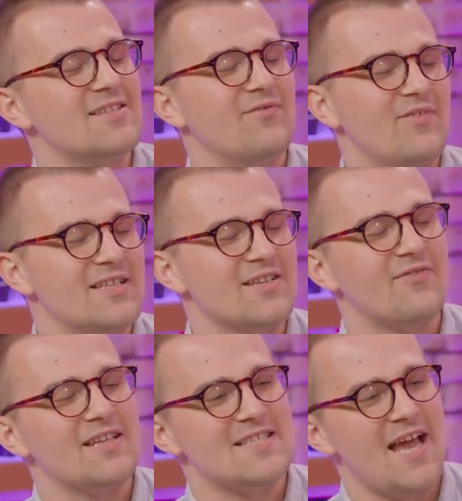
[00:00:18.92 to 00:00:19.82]
It's a
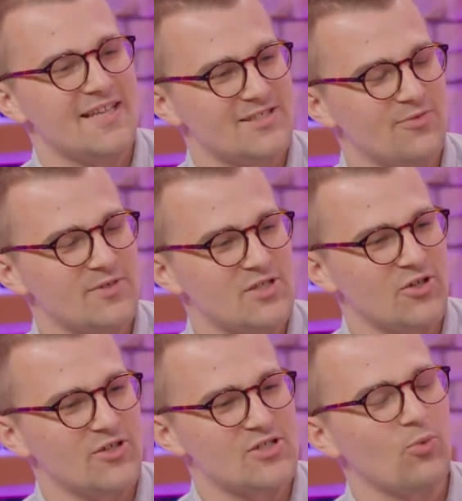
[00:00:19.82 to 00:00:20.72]
fantastic
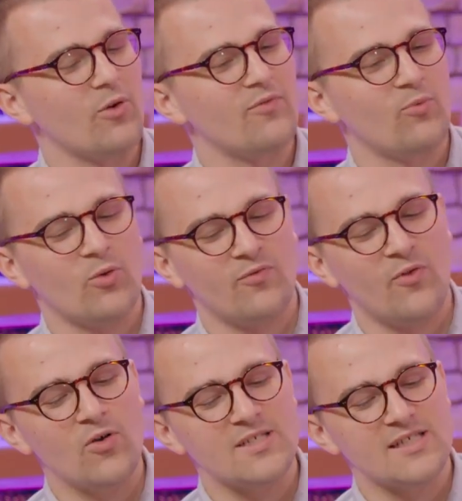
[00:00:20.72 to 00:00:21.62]
return. So we're
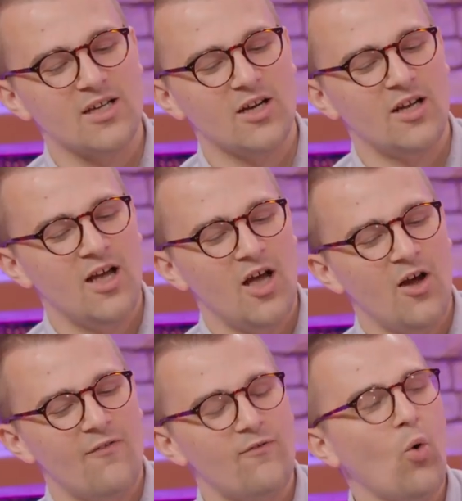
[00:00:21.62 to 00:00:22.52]
focusing on
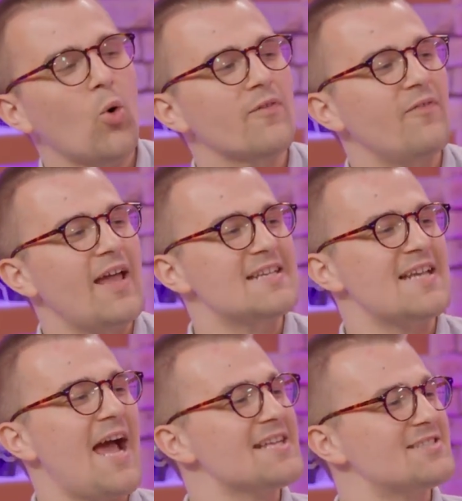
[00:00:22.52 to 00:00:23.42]
four
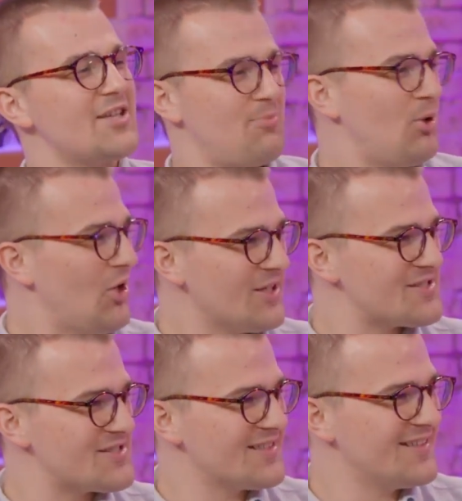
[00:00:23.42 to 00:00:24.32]
fantastic
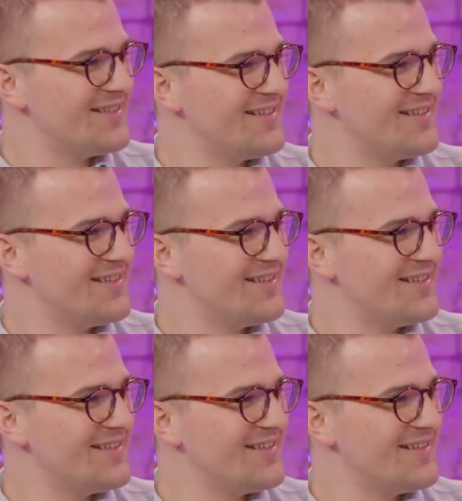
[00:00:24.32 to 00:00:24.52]
books.